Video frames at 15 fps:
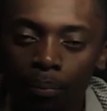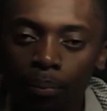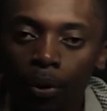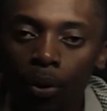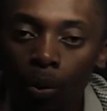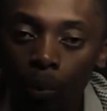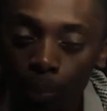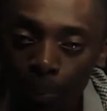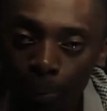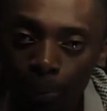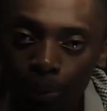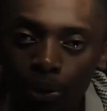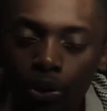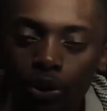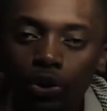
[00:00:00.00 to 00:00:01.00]
bulb
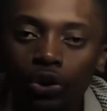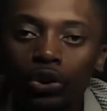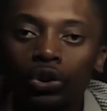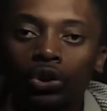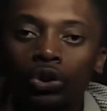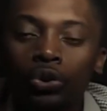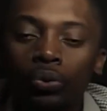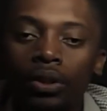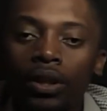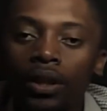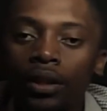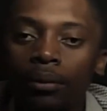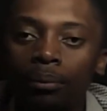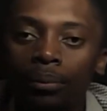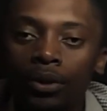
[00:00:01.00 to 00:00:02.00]
to
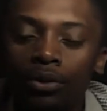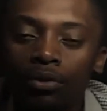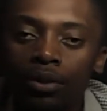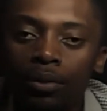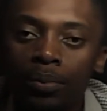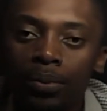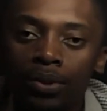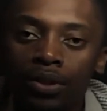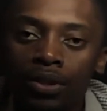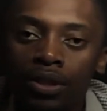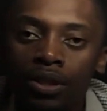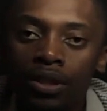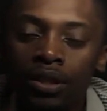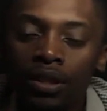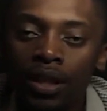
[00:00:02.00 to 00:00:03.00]
swing between
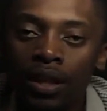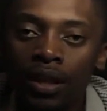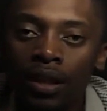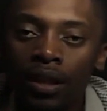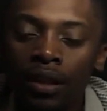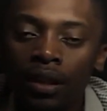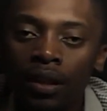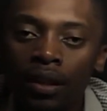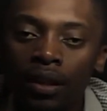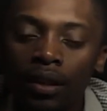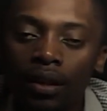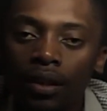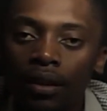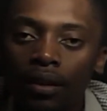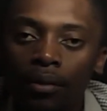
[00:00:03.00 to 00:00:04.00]
position A
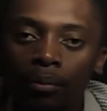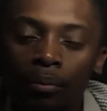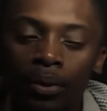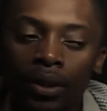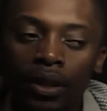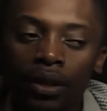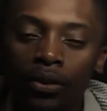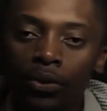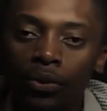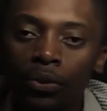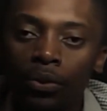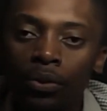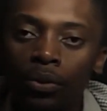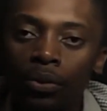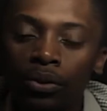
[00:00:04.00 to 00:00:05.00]
and B
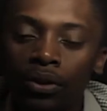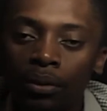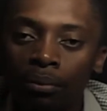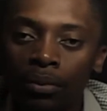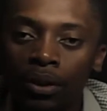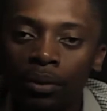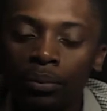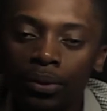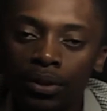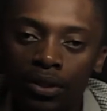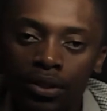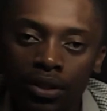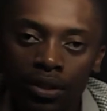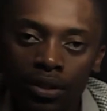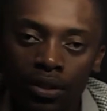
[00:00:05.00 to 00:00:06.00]
through the mean
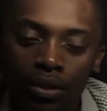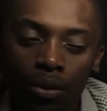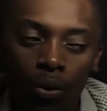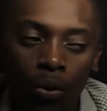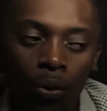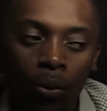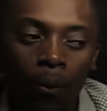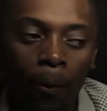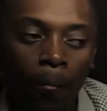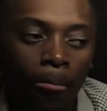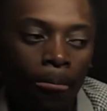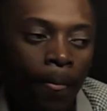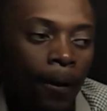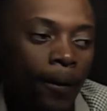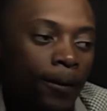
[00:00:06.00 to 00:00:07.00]
position O.
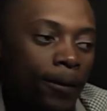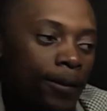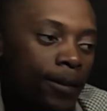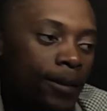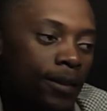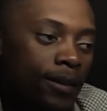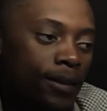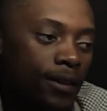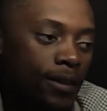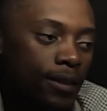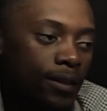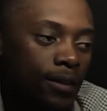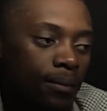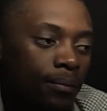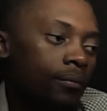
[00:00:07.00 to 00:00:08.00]
So this
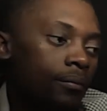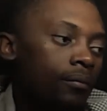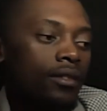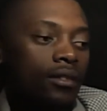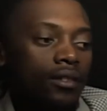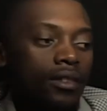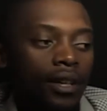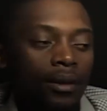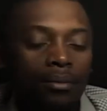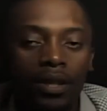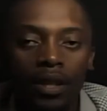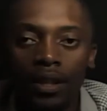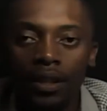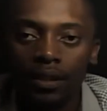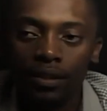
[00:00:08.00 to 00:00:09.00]
is
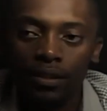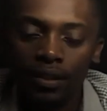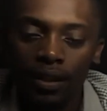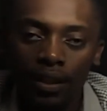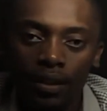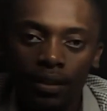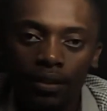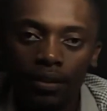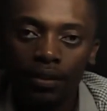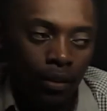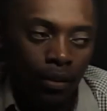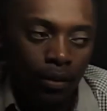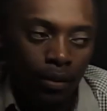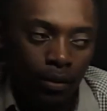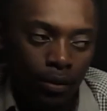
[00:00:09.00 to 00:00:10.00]
time taken in seconds.
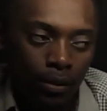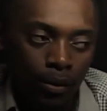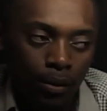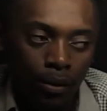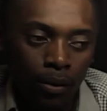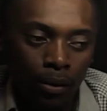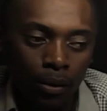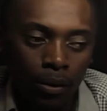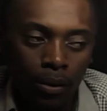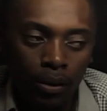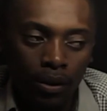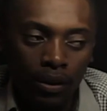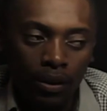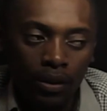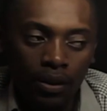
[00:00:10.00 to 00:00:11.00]
So
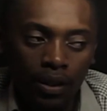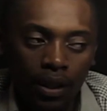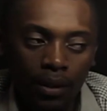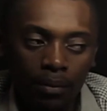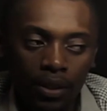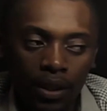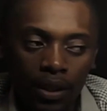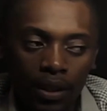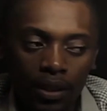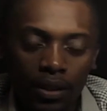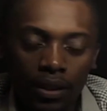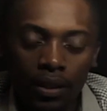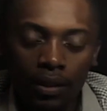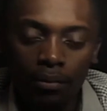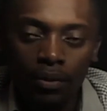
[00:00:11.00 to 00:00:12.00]
the time taken
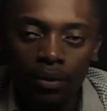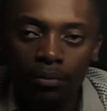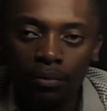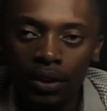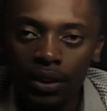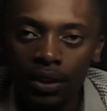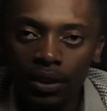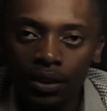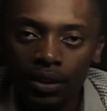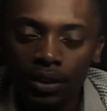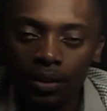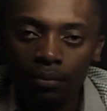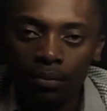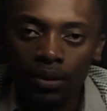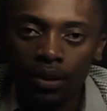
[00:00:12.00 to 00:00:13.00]
can be in minutes,
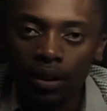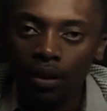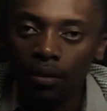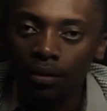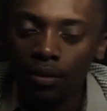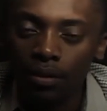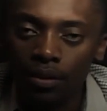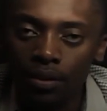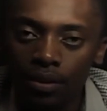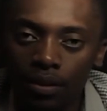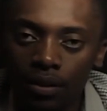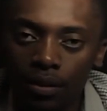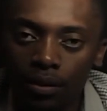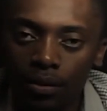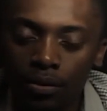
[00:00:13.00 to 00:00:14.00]
can be in hours,
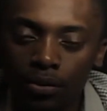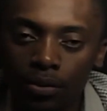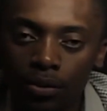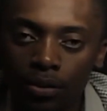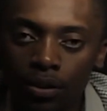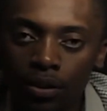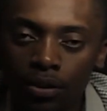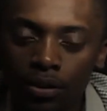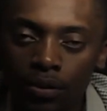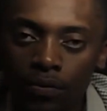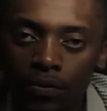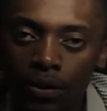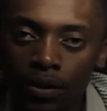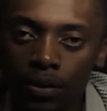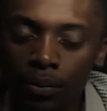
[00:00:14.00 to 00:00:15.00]
so on and so
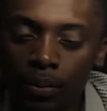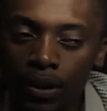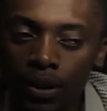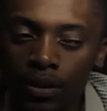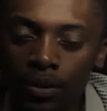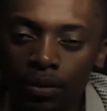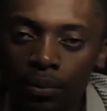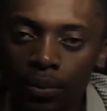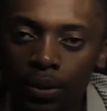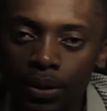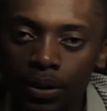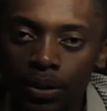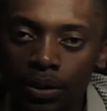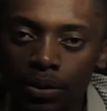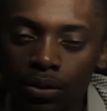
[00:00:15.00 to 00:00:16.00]
forth, but it's
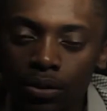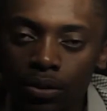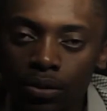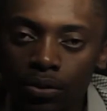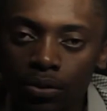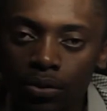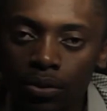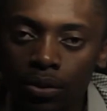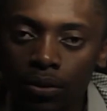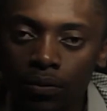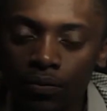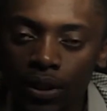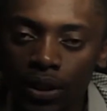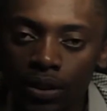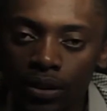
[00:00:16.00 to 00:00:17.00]
important to
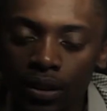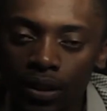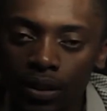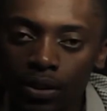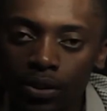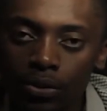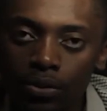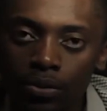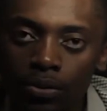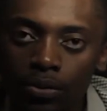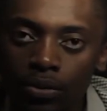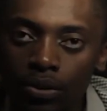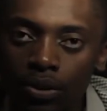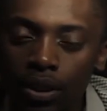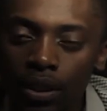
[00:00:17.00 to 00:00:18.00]
convert that to
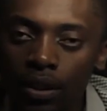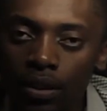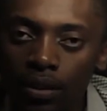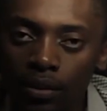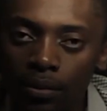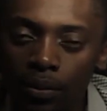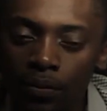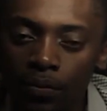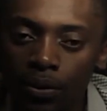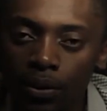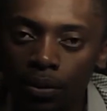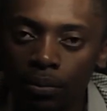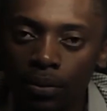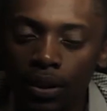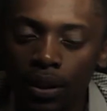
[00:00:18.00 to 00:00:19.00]
seconds before you
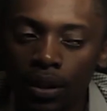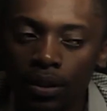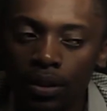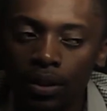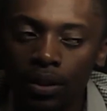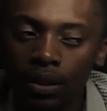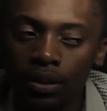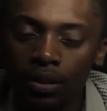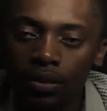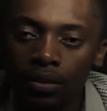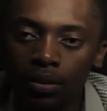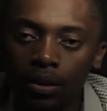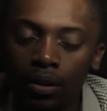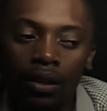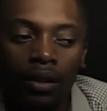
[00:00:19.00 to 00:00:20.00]
make
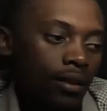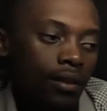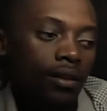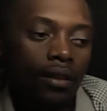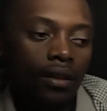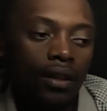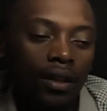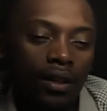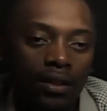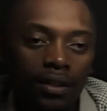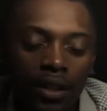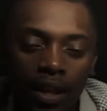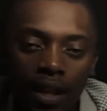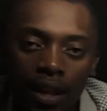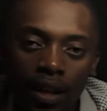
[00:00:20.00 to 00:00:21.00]
calculations. And
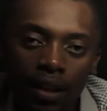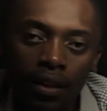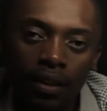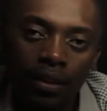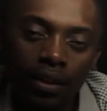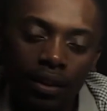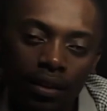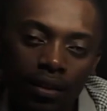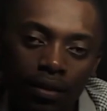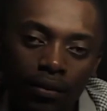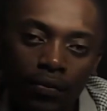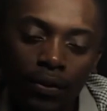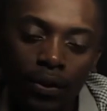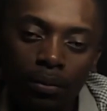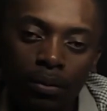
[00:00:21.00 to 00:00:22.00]
the N in the
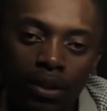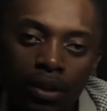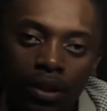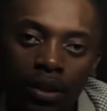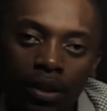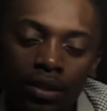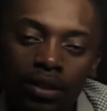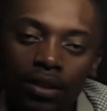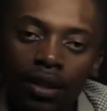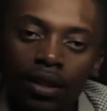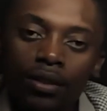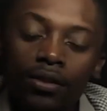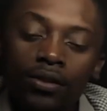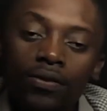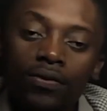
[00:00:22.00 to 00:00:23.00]
formula
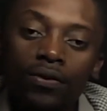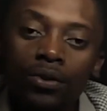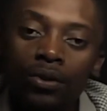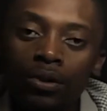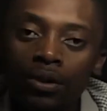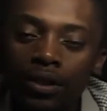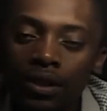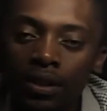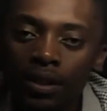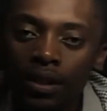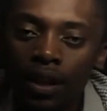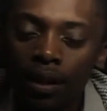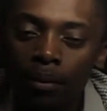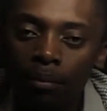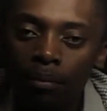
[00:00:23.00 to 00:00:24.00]
stands for the
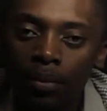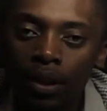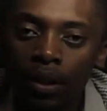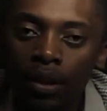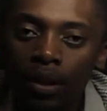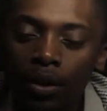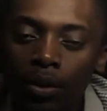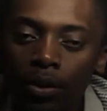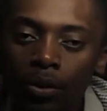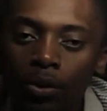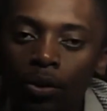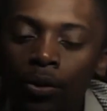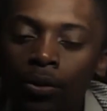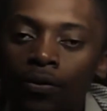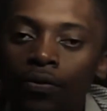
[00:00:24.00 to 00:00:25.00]
number
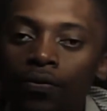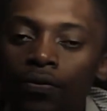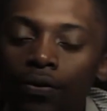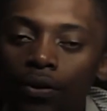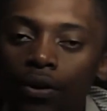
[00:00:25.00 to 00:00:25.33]
of